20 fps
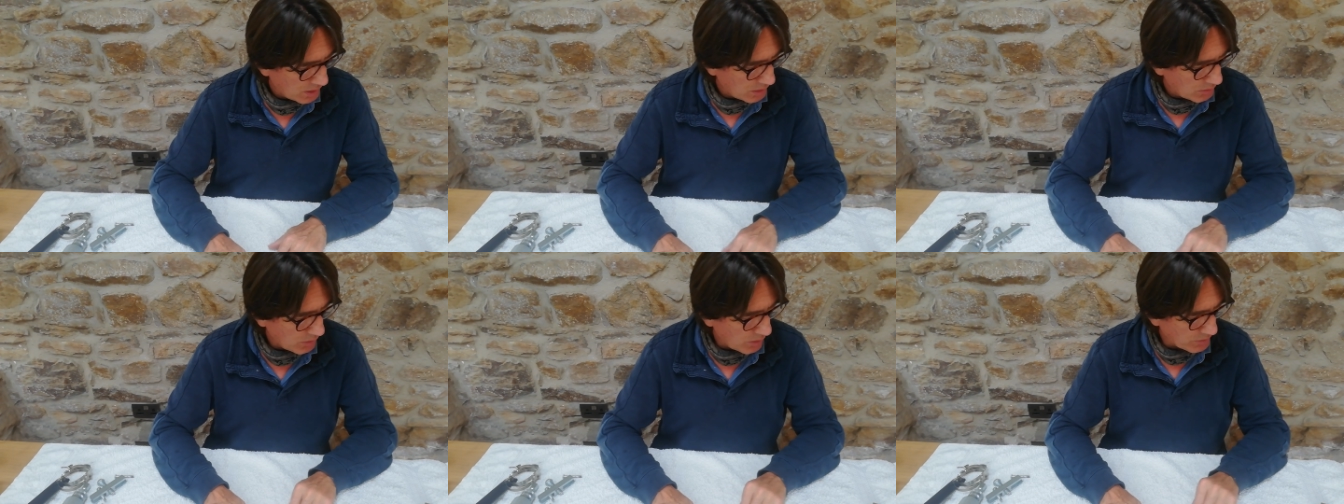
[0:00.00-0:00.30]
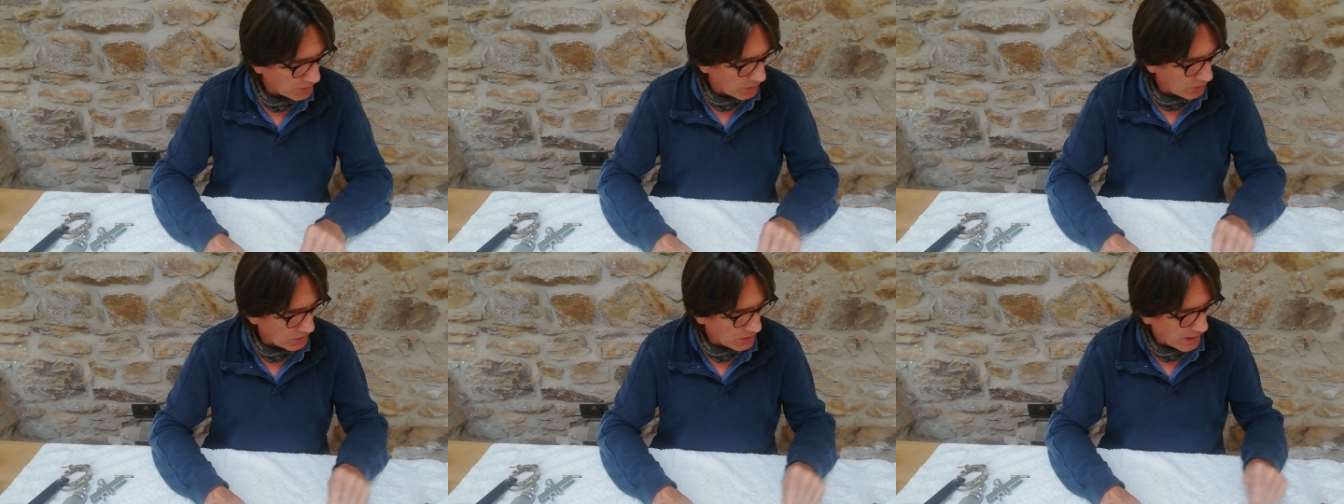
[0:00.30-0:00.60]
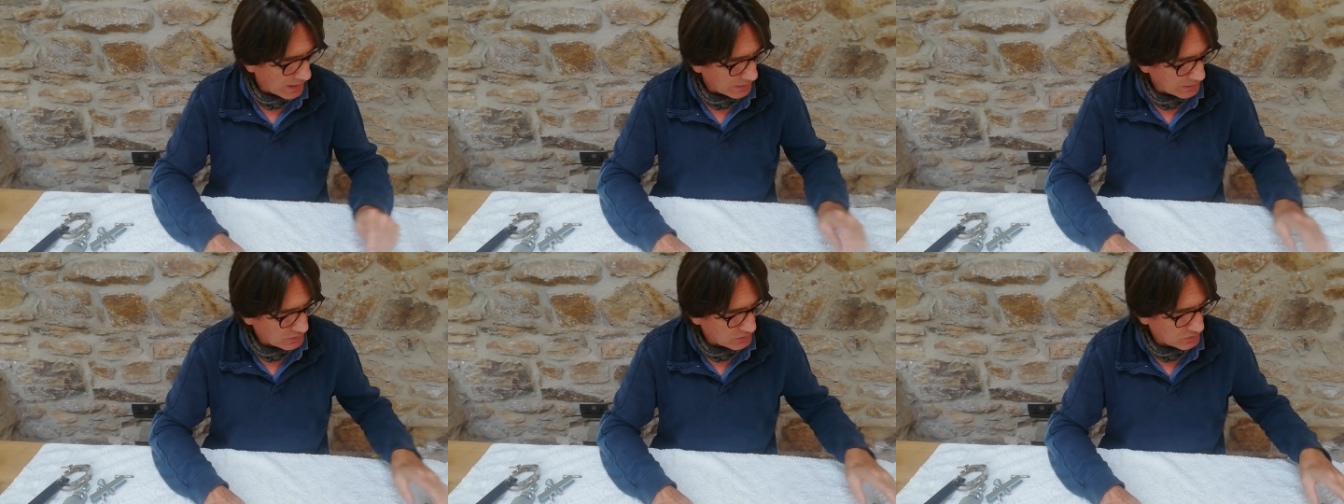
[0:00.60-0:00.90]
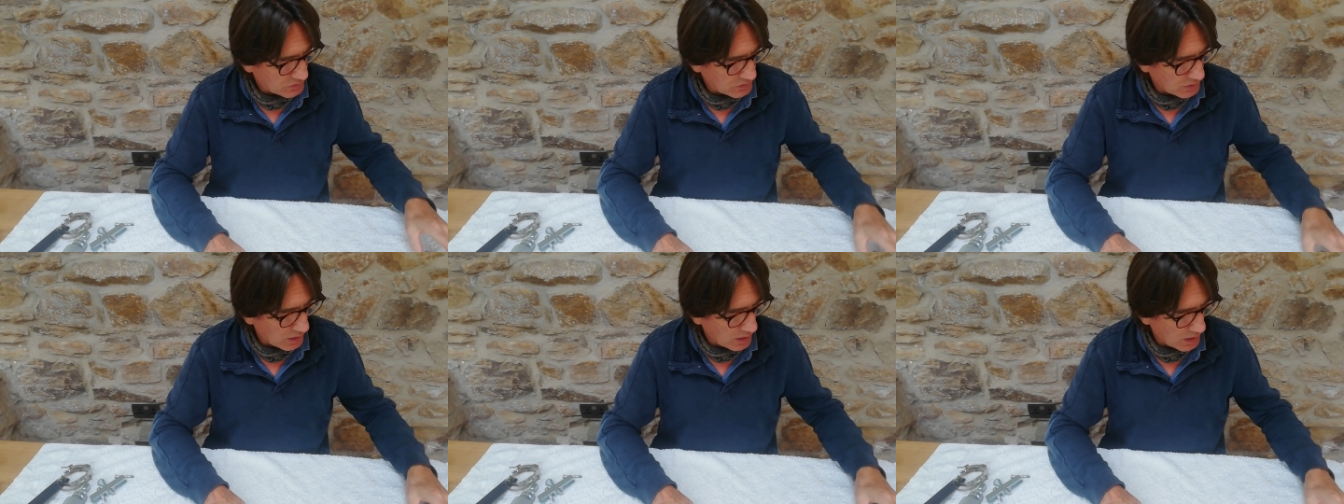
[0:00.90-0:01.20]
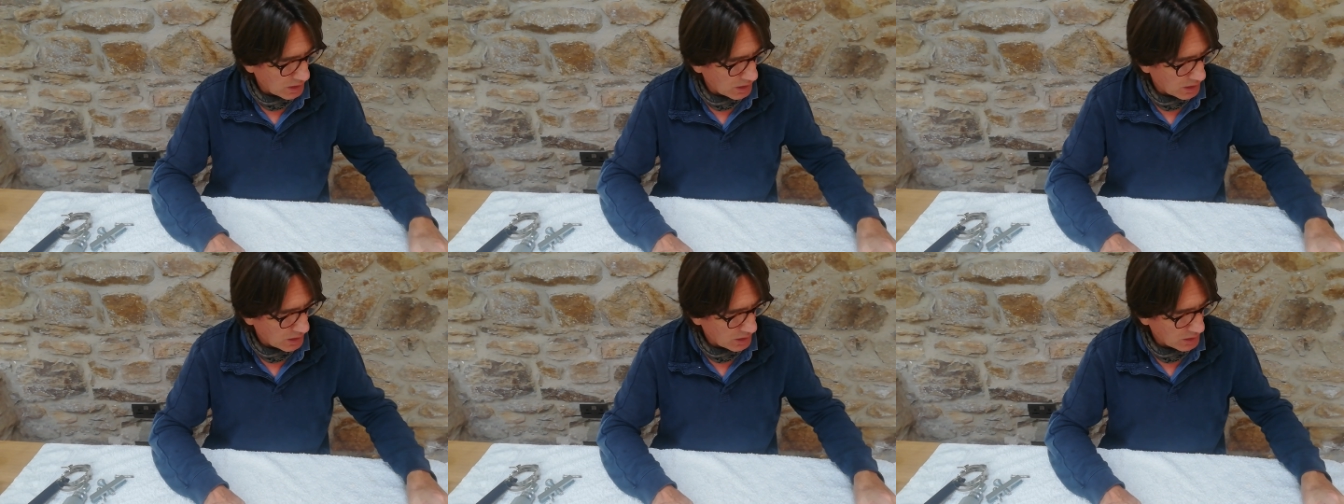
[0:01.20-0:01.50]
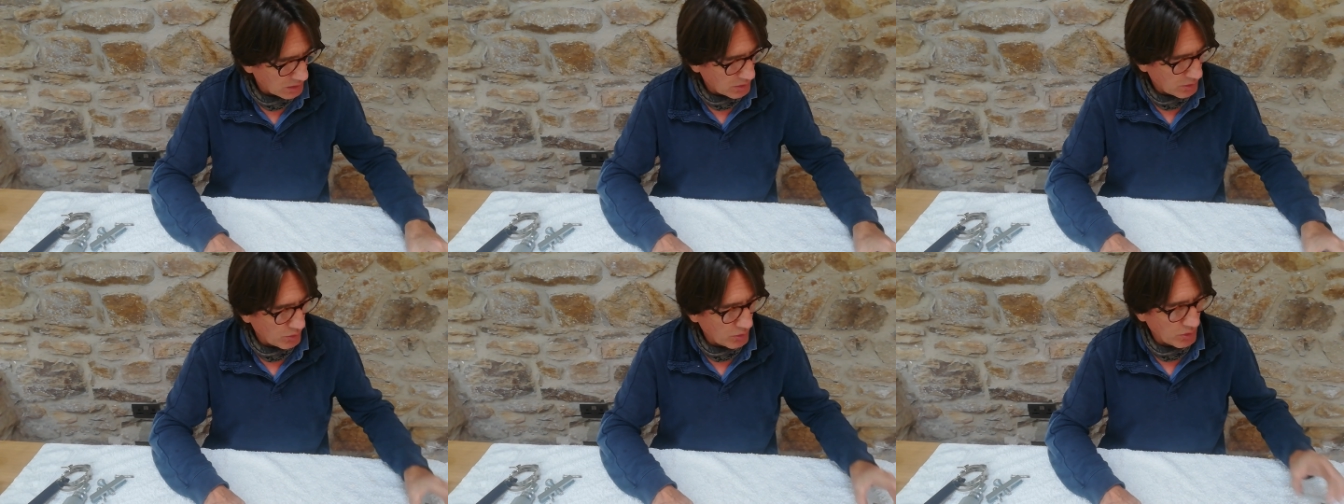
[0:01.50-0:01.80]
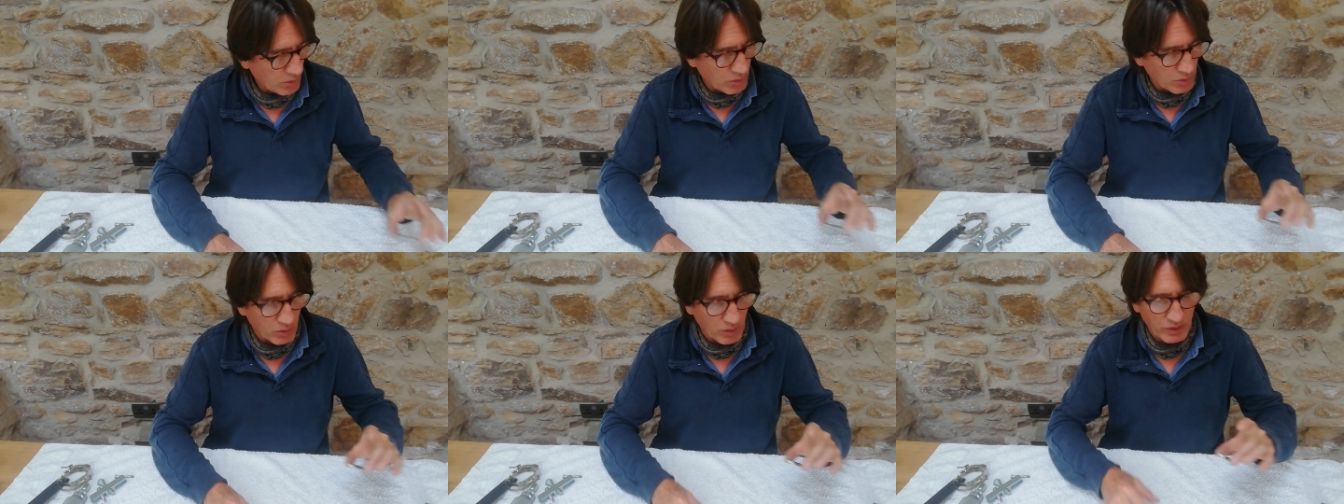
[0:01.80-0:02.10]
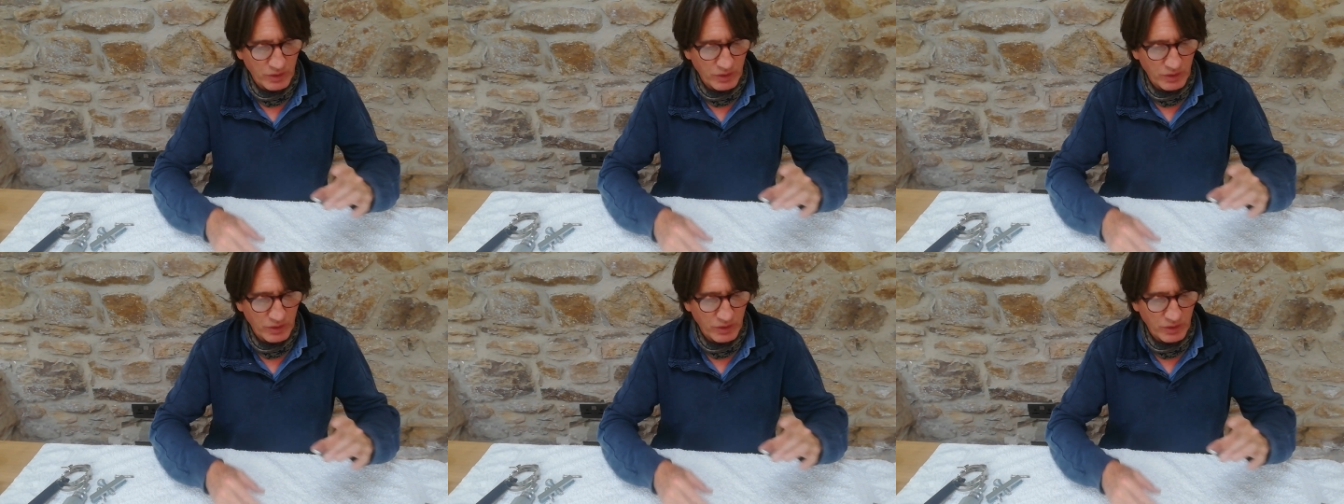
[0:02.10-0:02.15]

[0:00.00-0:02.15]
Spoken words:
Where are we going next? Oh,